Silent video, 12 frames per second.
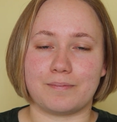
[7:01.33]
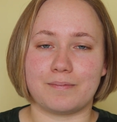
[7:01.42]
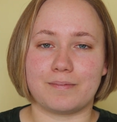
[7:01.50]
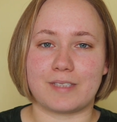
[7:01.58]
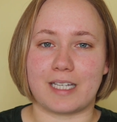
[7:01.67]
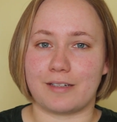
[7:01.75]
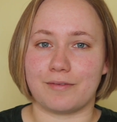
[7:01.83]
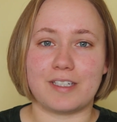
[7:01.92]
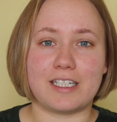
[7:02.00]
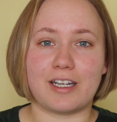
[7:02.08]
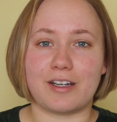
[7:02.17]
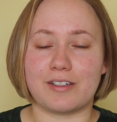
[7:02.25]
taking
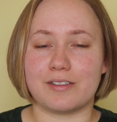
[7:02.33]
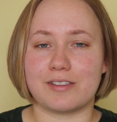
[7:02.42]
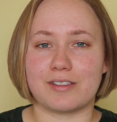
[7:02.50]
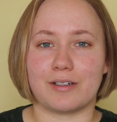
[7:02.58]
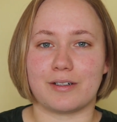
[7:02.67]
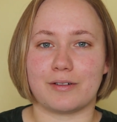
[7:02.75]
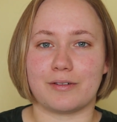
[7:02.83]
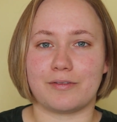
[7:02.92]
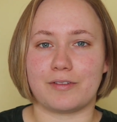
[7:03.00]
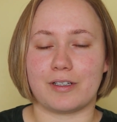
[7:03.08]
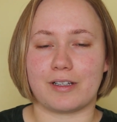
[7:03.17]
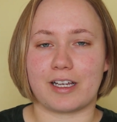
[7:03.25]
videos of
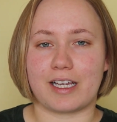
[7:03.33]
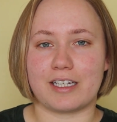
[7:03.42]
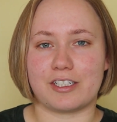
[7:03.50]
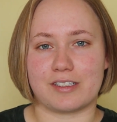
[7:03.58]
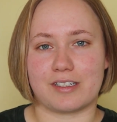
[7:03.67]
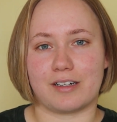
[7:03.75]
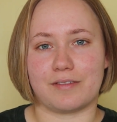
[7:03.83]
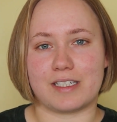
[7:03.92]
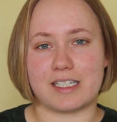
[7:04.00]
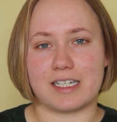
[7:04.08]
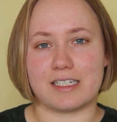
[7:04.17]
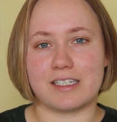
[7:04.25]
the locations that I
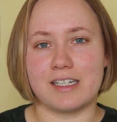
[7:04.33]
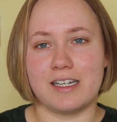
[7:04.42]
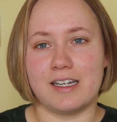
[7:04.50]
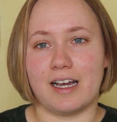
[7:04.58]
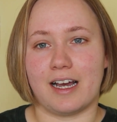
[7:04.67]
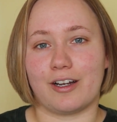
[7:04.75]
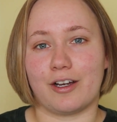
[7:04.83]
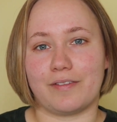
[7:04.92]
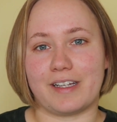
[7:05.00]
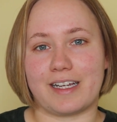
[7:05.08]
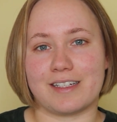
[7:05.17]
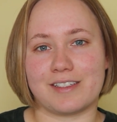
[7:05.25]
visit and
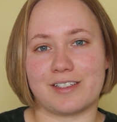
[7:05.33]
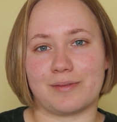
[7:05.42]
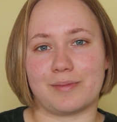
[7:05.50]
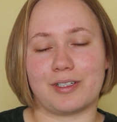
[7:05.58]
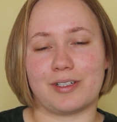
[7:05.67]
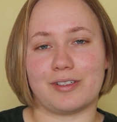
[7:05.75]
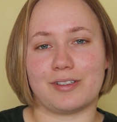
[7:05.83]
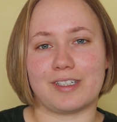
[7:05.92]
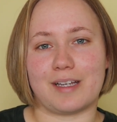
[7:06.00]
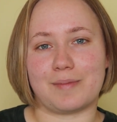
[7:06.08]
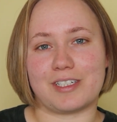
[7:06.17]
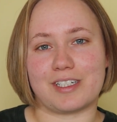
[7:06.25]
hopefully get some good
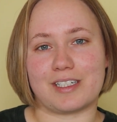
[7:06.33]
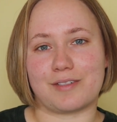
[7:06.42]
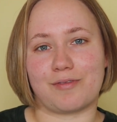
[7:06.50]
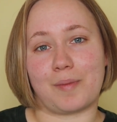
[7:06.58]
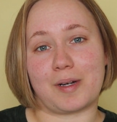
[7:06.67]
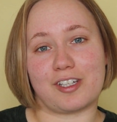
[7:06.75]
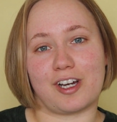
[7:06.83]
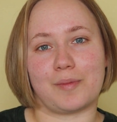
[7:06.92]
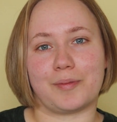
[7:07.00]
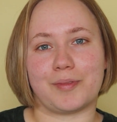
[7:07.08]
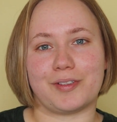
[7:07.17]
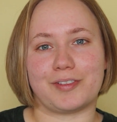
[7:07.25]
images from my time
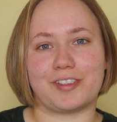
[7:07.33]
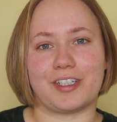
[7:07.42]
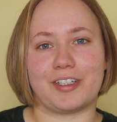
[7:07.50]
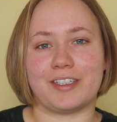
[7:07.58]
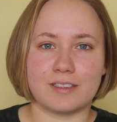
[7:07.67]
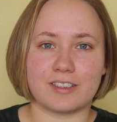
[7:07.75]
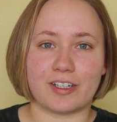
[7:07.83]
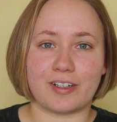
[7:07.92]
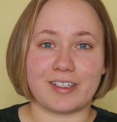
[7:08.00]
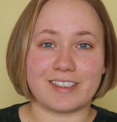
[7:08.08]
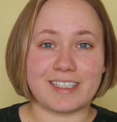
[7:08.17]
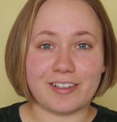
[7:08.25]
on Mull too. So
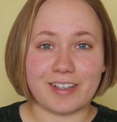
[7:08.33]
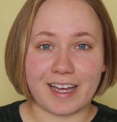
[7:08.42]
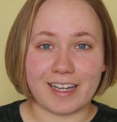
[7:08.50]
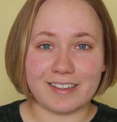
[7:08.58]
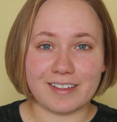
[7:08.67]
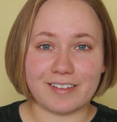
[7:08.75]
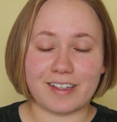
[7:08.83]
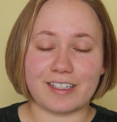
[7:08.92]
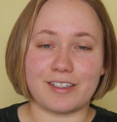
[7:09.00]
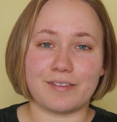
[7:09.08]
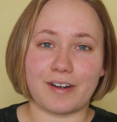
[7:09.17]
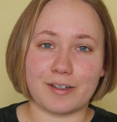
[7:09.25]
until then,
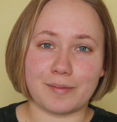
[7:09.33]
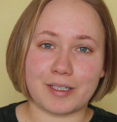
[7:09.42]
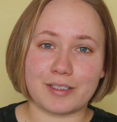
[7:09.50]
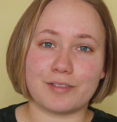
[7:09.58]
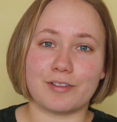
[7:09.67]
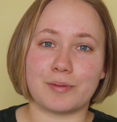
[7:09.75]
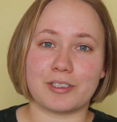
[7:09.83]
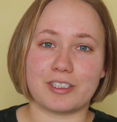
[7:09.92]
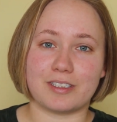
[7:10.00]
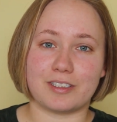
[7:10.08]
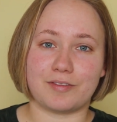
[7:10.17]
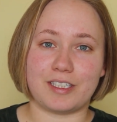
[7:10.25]
thank you very much for
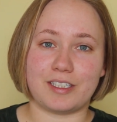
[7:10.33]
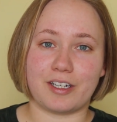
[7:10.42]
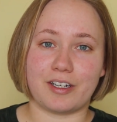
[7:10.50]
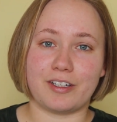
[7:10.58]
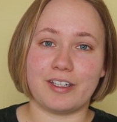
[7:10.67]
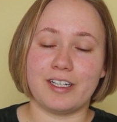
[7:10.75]
watching this video.